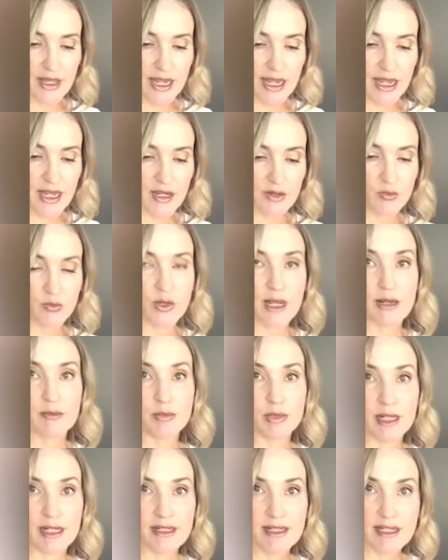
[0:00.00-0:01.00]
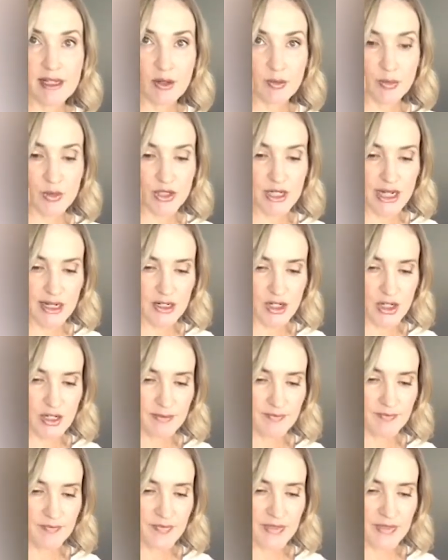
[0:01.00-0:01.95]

and red blood cell protection,